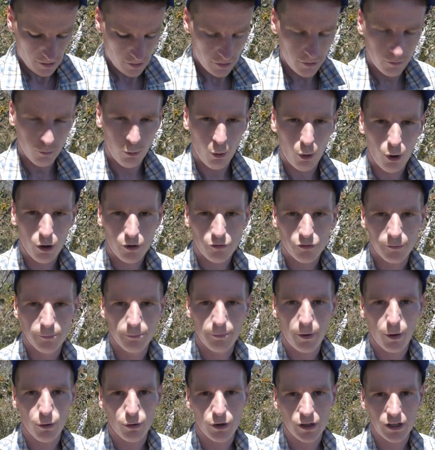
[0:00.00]
The walk from
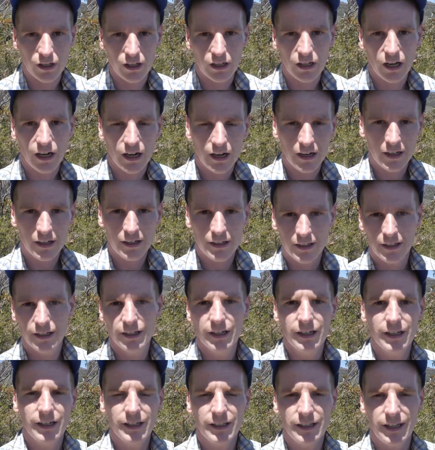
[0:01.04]
Bugiga
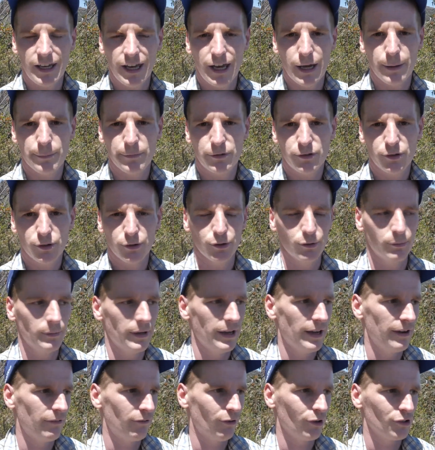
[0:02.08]
Camp to
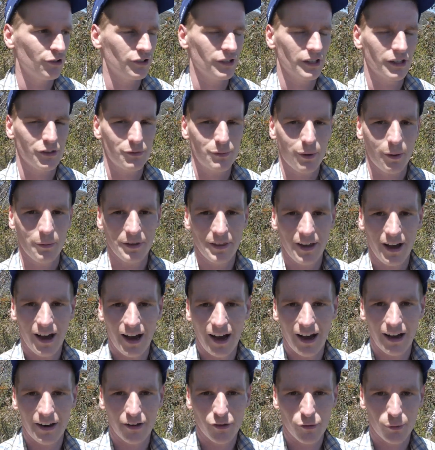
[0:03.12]
Mt Rosea is probably the
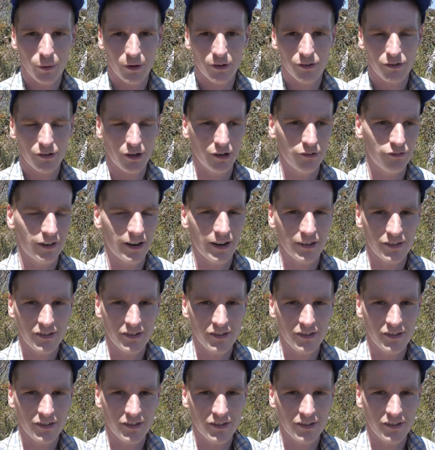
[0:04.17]
hardest one so far.